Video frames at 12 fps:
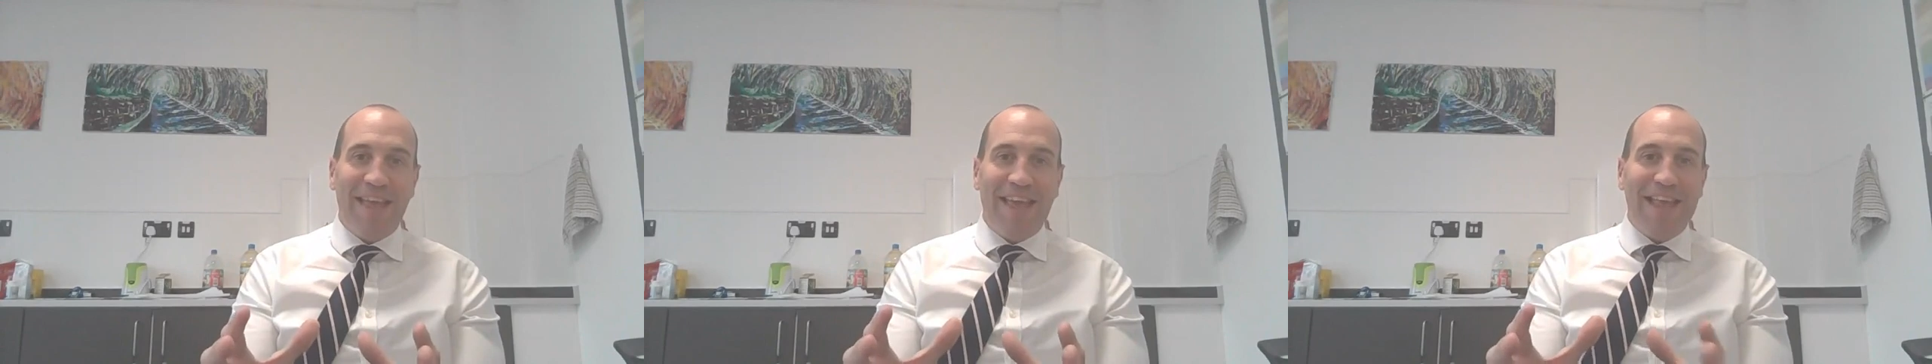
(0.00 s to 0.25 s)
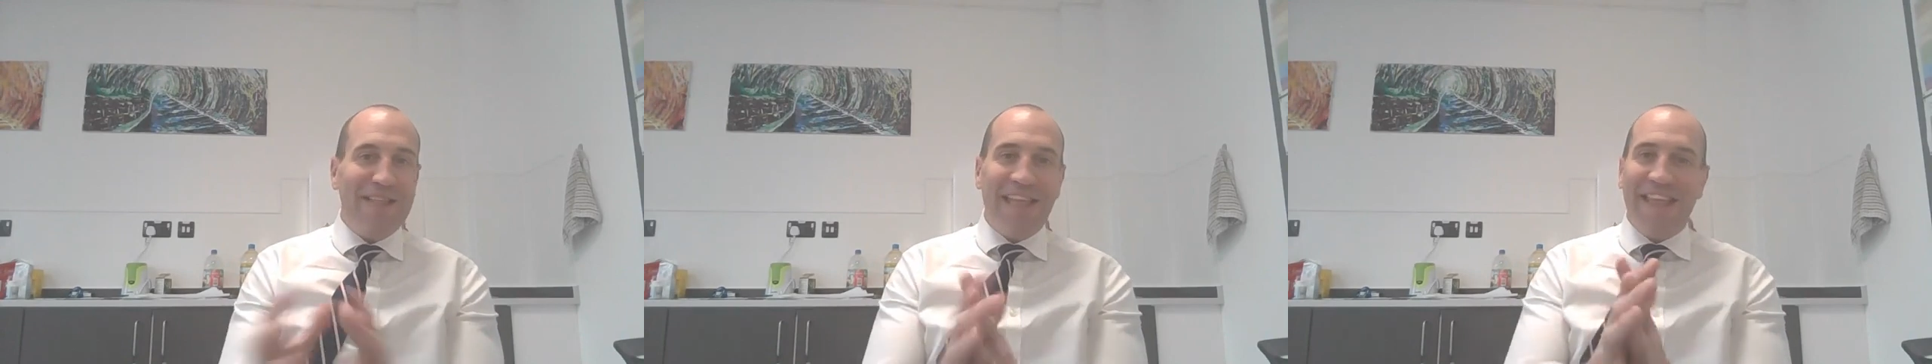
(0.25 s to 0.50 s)

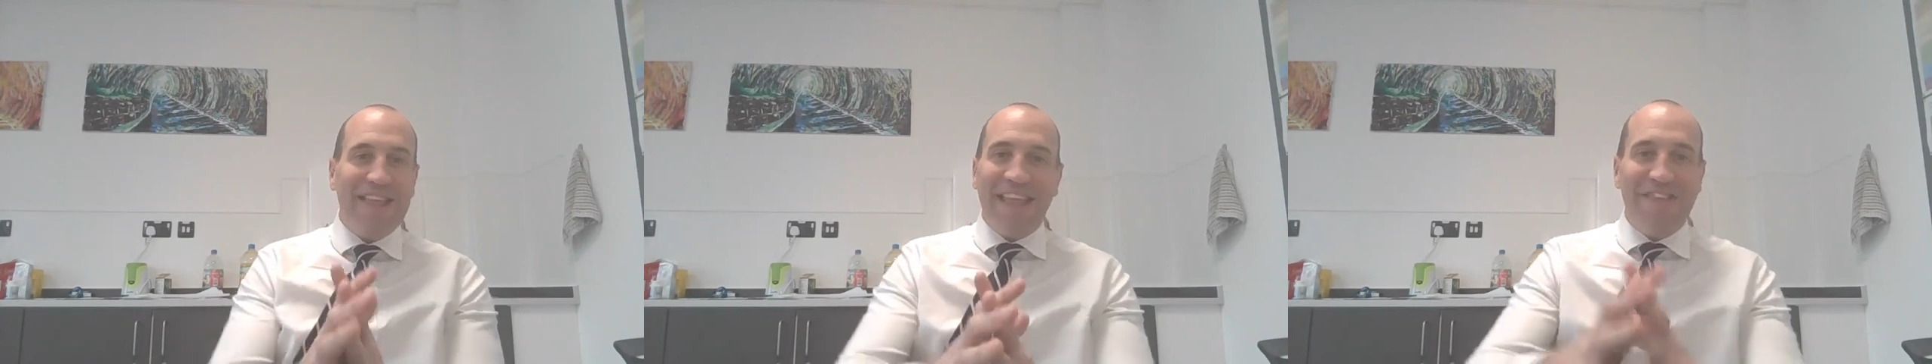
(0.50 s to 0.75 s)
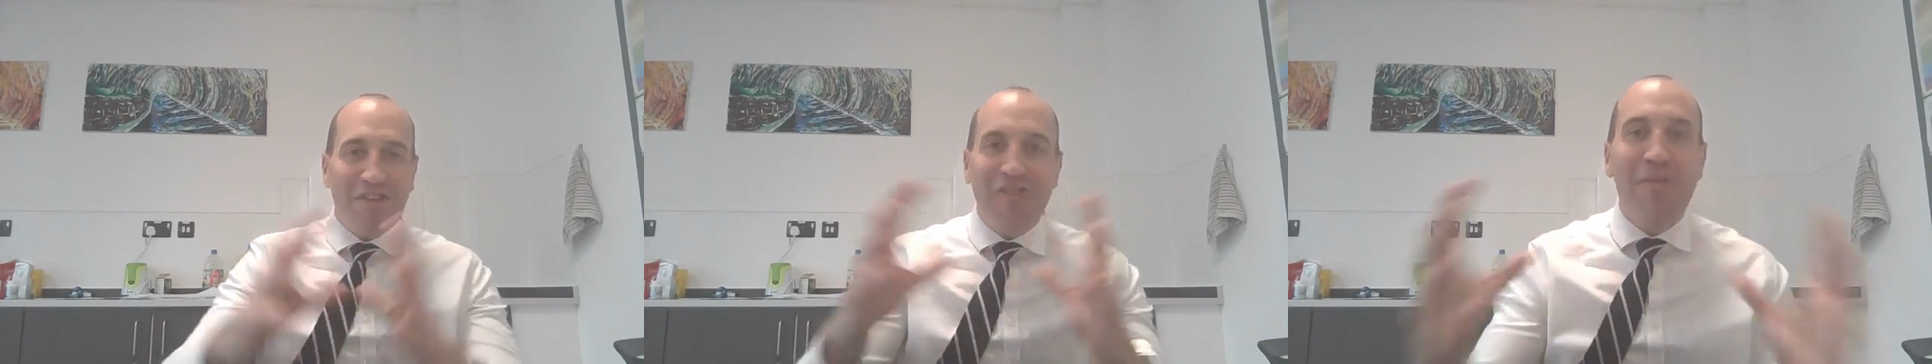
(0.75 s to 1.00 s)
is
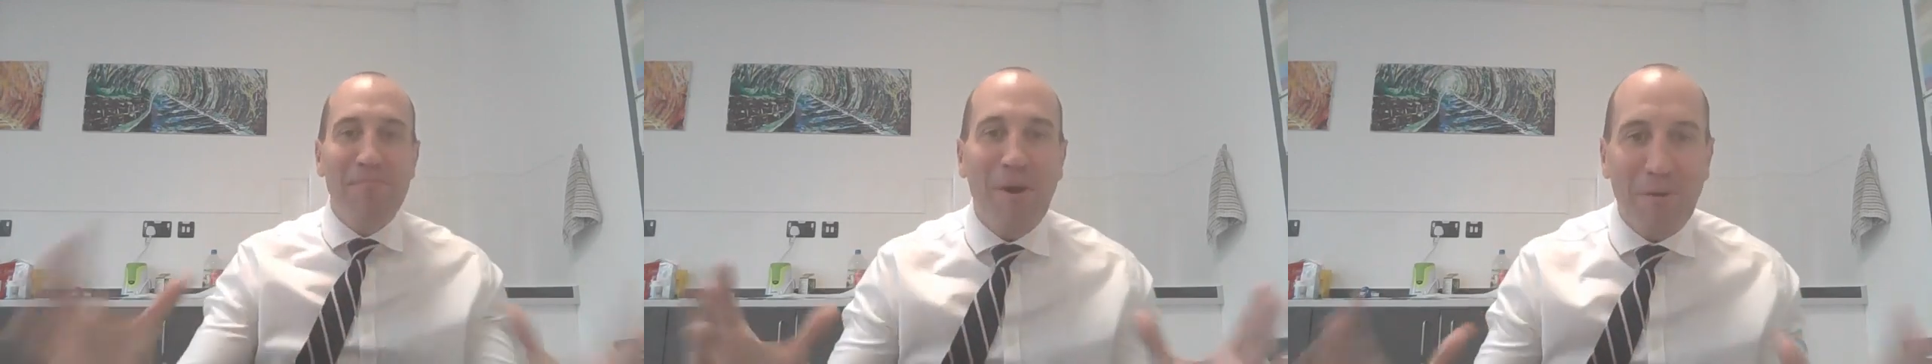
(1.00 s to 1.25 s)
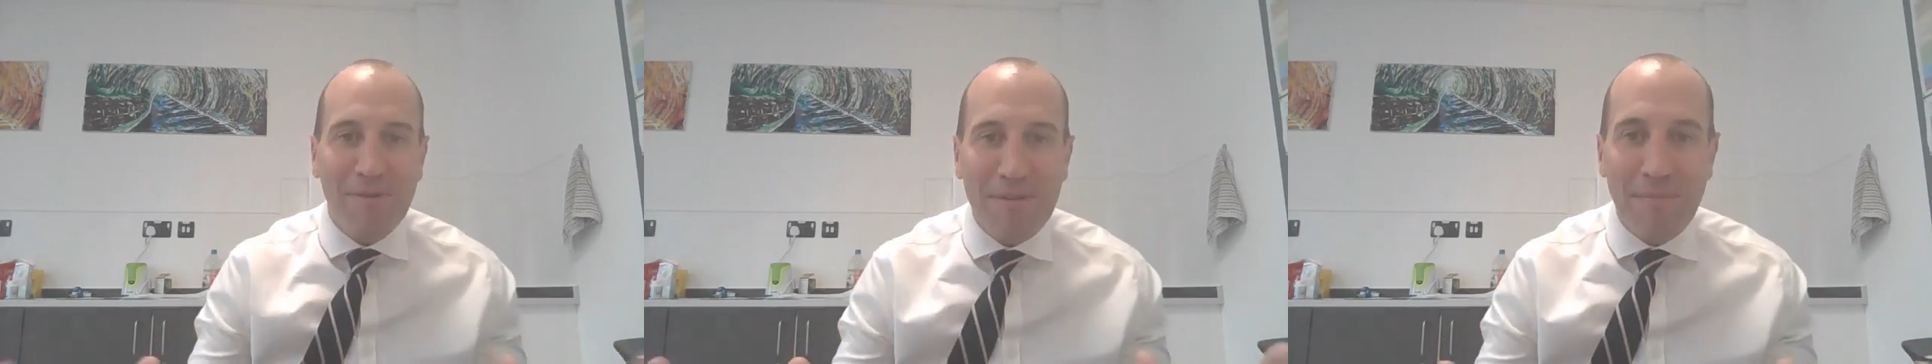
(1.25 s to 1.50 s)
just the
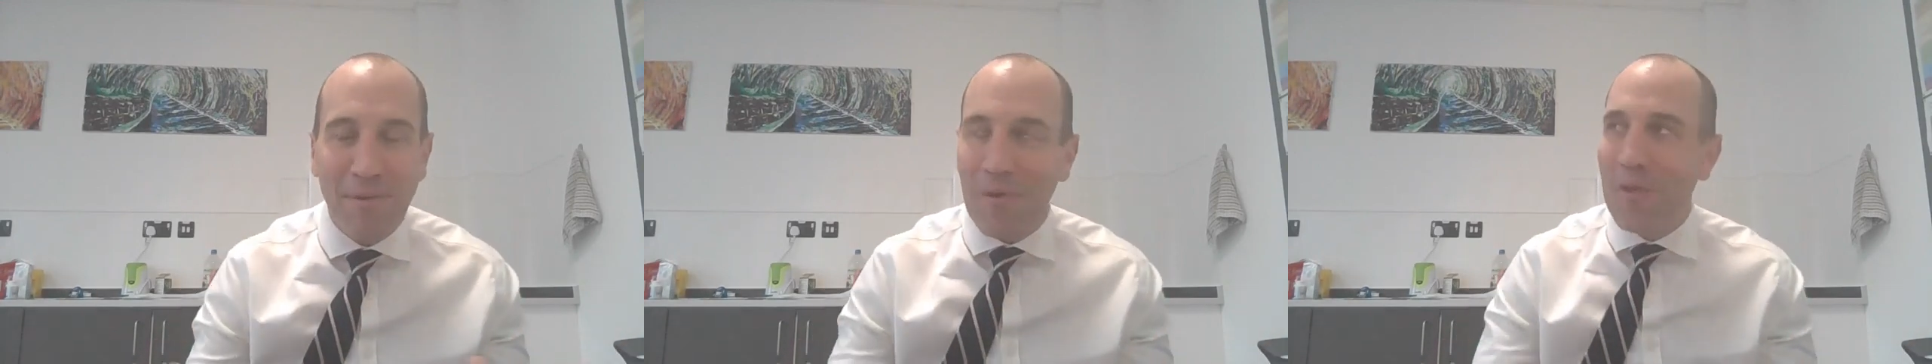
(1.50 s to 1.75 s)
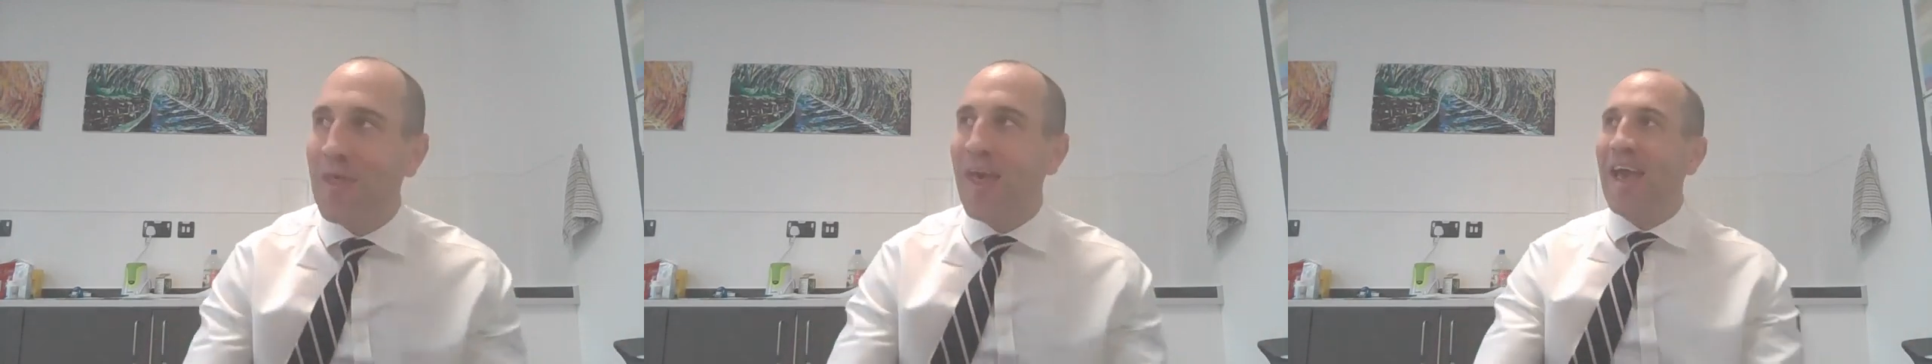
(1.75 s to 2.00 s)
most
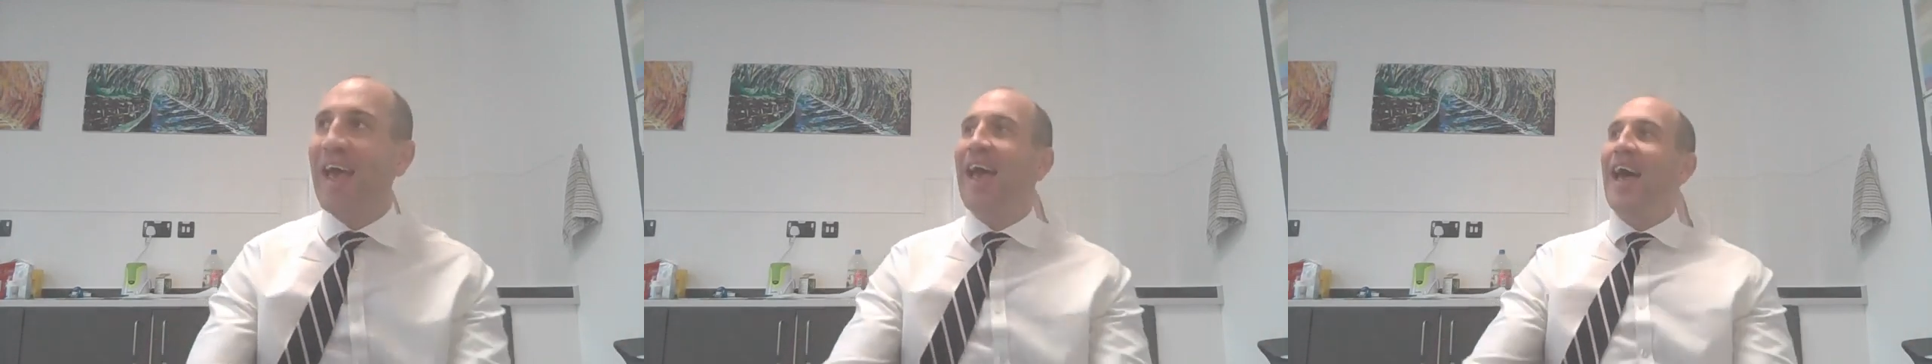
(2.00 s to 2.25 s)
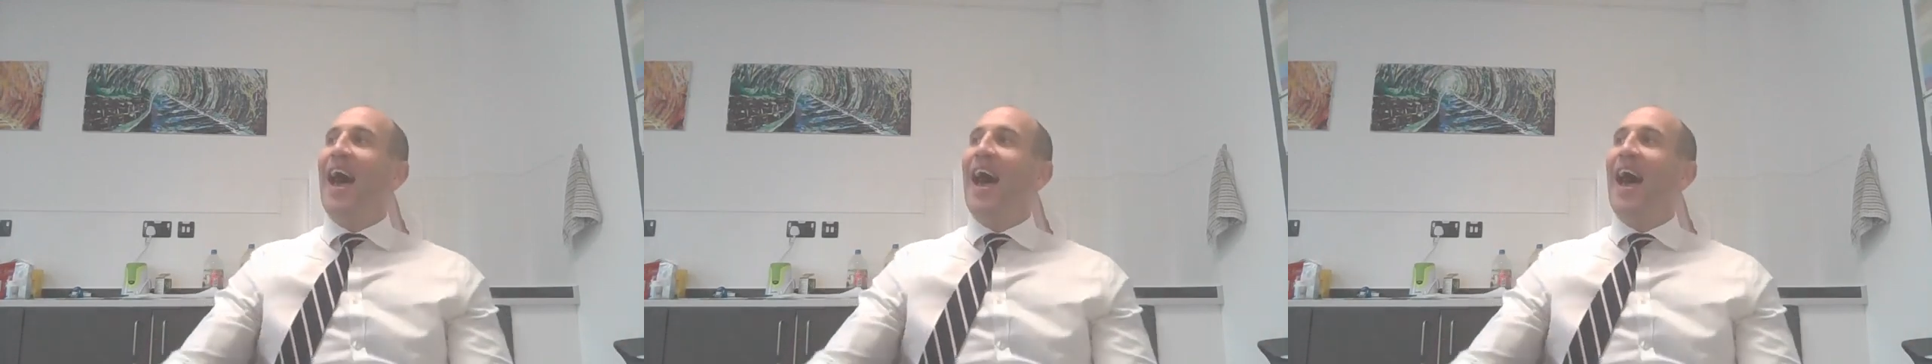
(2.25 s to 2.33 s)
important thing.